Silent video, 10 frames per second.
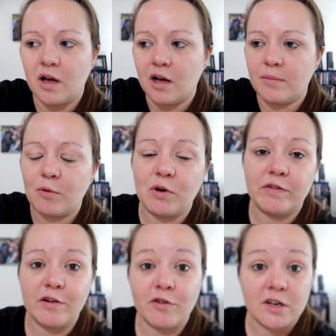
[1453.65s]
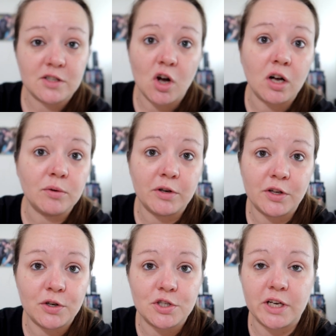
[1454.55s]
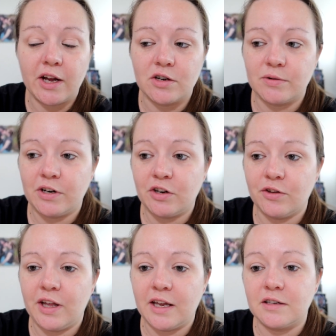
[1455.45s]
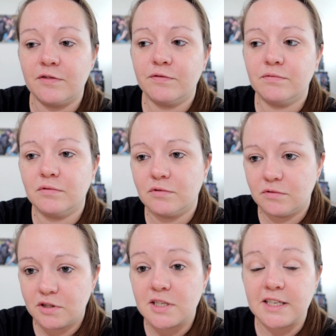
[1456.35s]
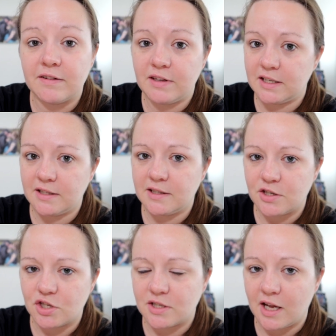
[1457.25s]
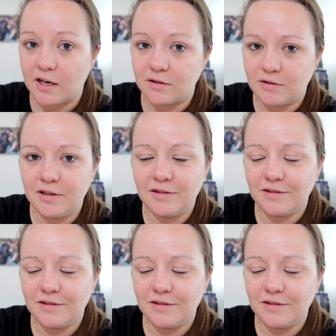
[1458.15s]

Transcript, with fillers: uh, one of our friends called one of the urgent cares around here and to see if they did stitches on